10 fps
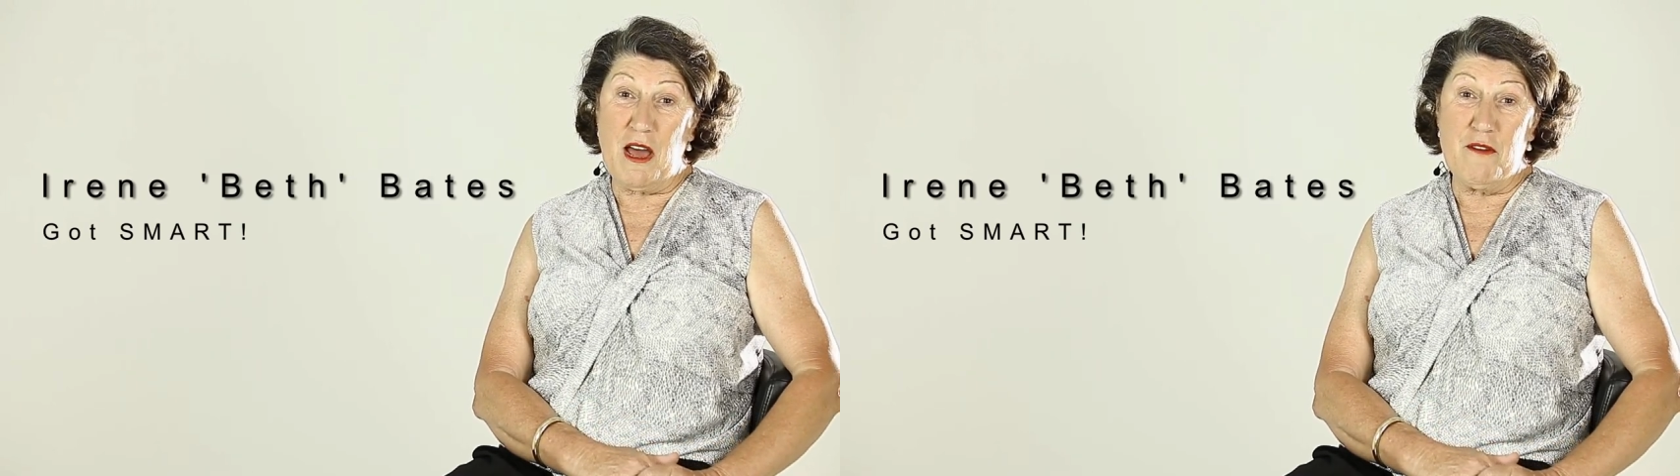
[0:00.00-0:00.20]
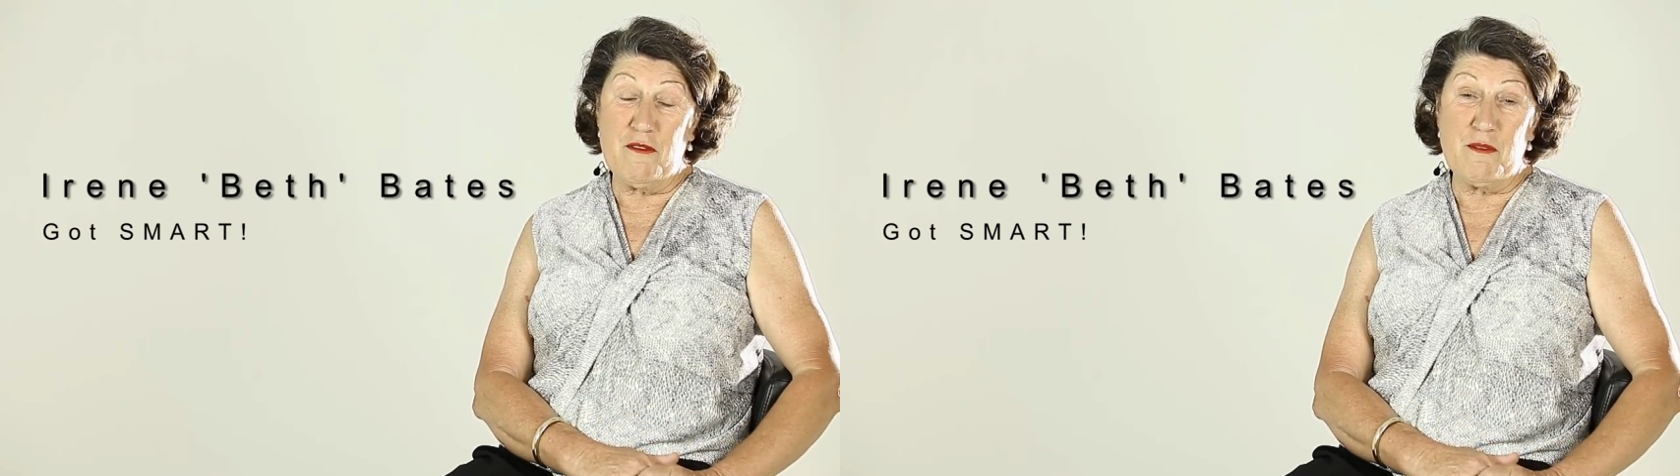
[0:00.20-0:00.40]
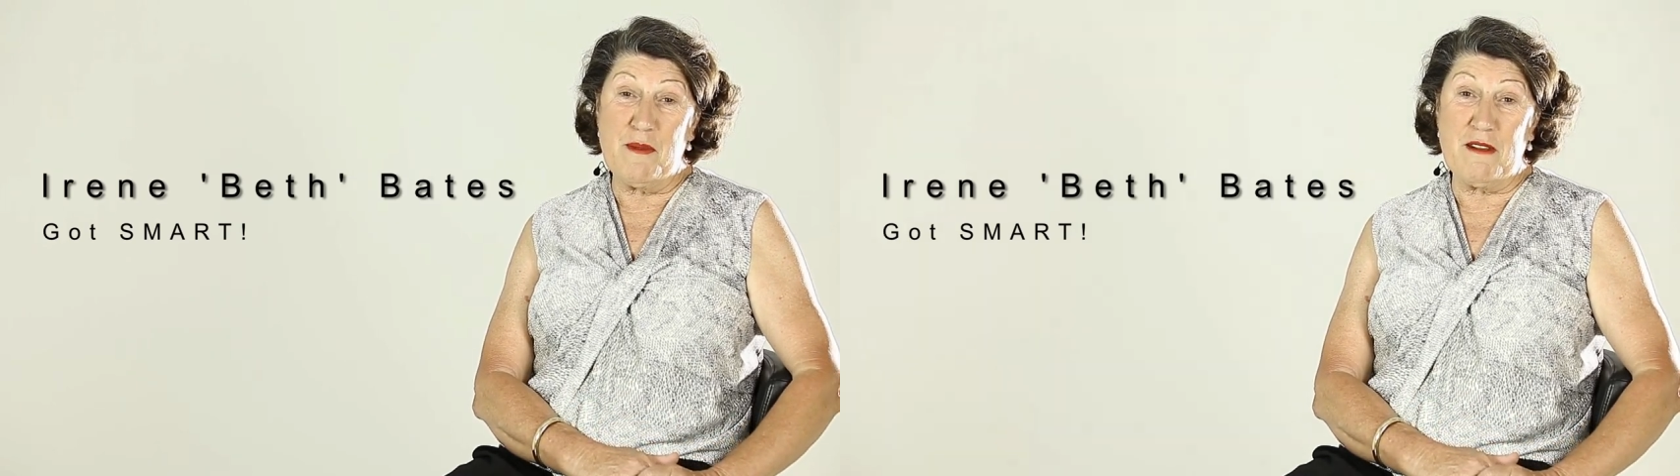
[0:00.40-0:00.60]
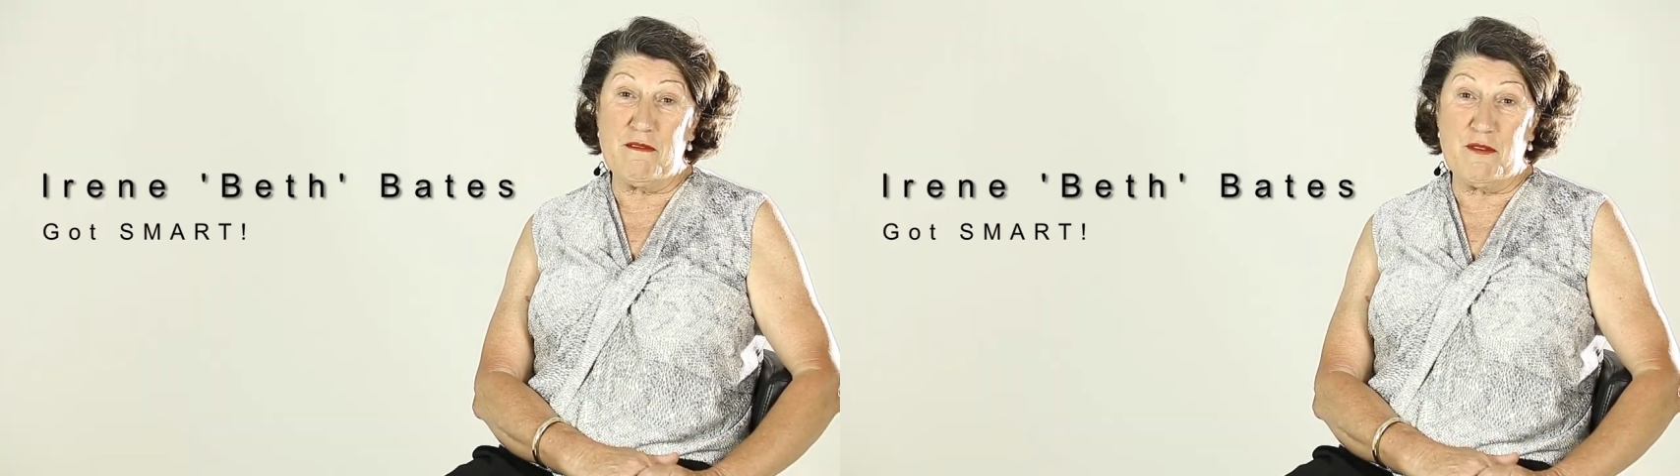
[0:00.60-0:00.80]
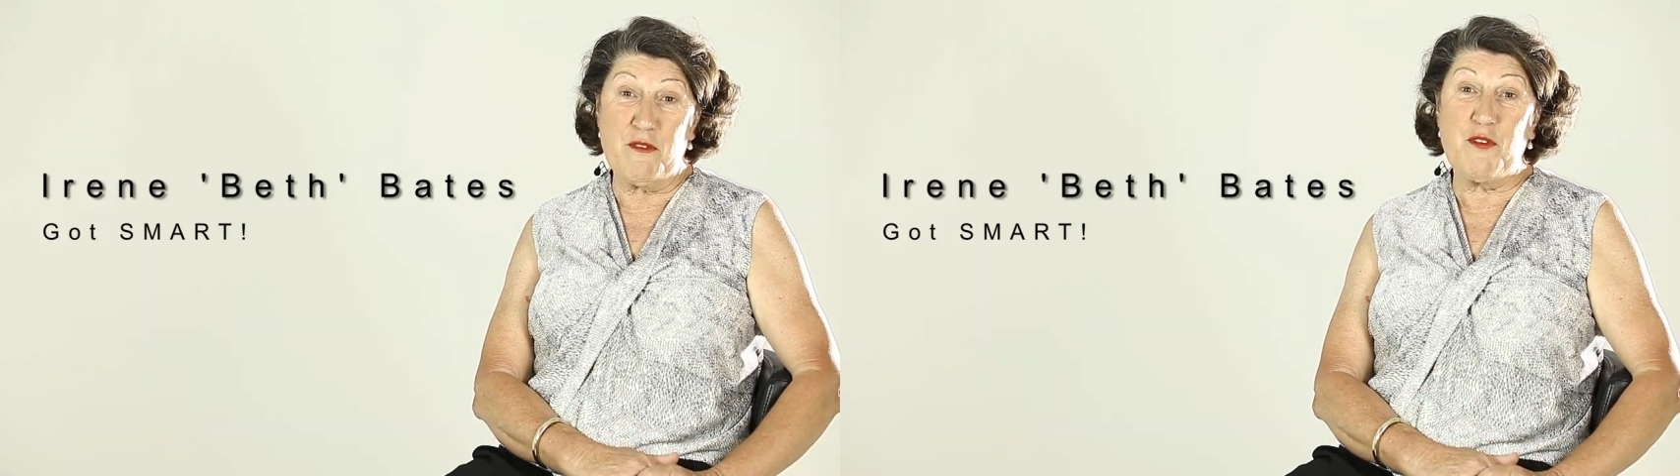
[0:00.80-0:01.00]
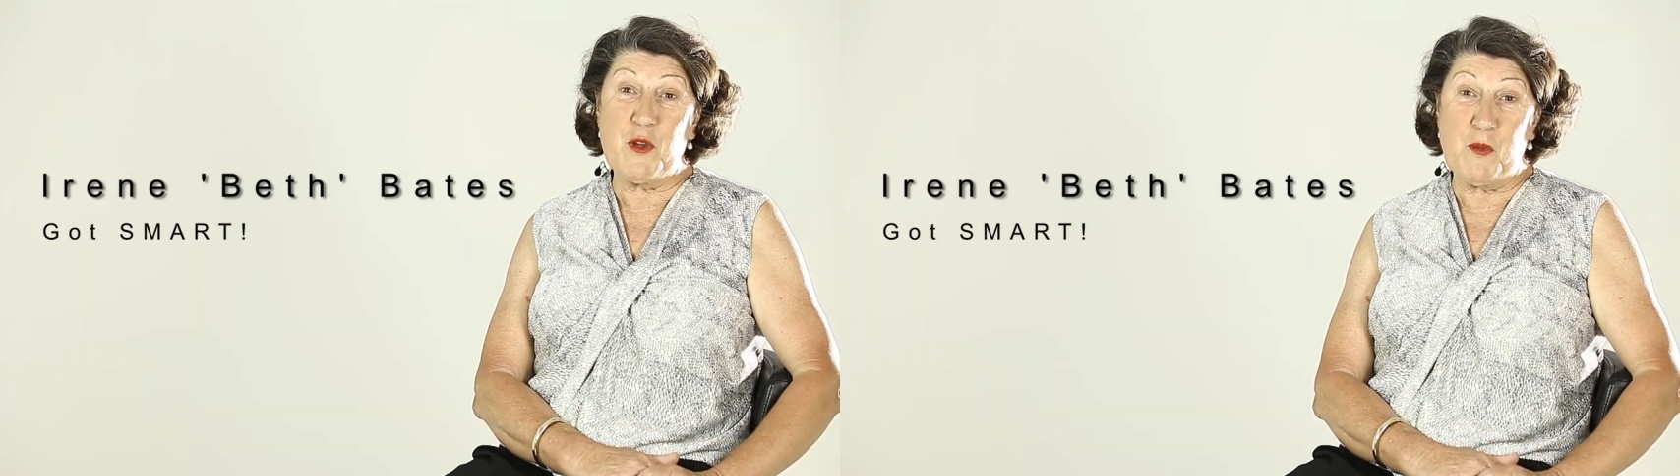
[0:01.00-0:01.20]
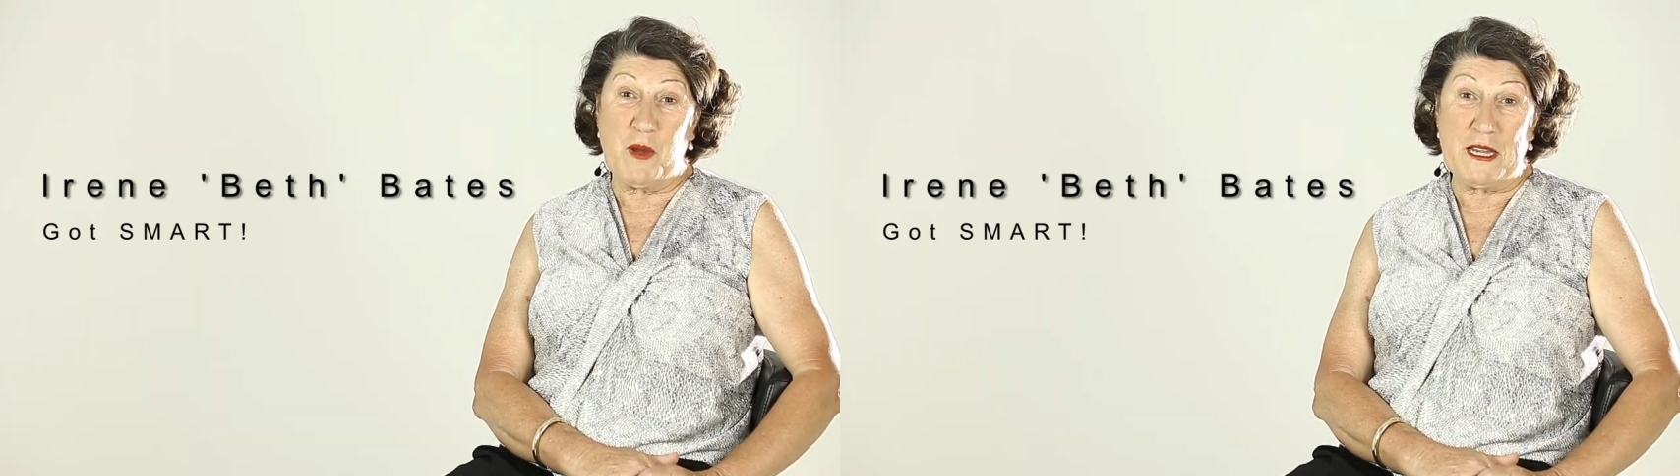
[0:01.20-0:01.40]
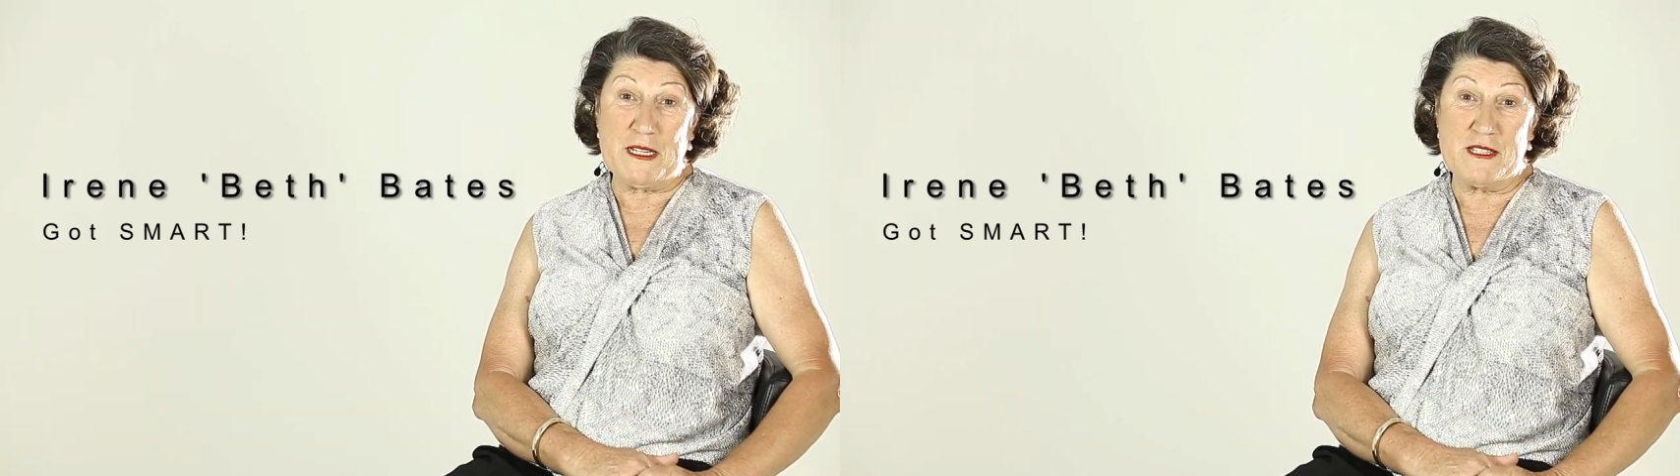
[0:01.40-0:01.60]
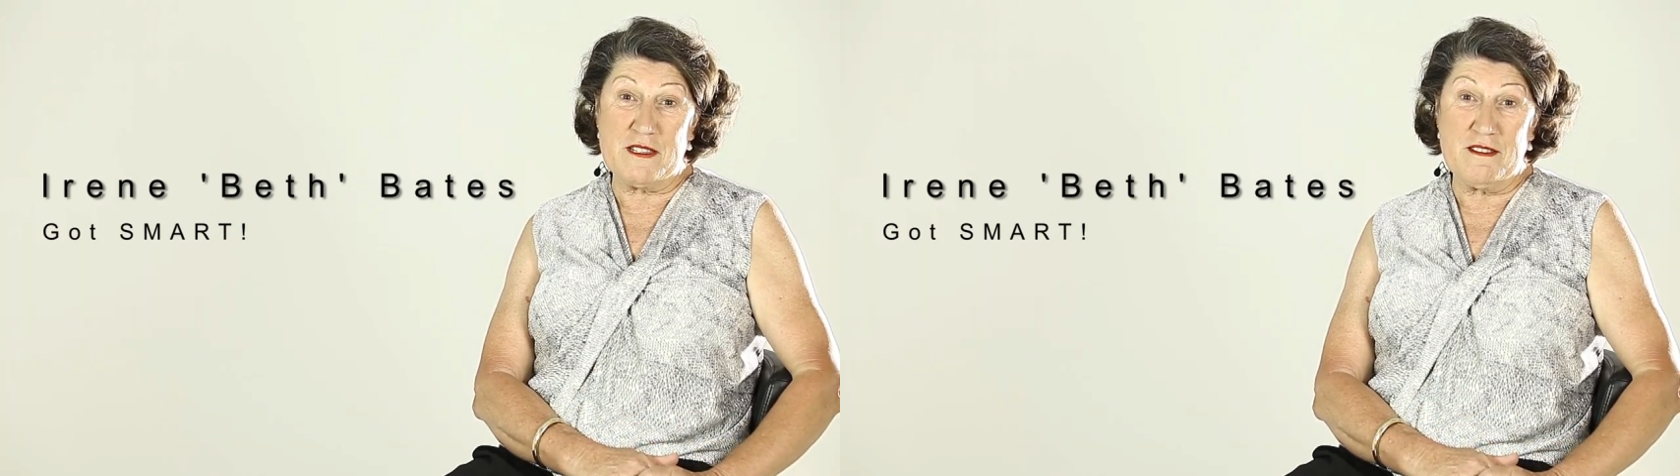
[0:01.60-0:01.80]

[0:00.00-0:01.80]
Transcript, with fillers: over a matter of a few weeks.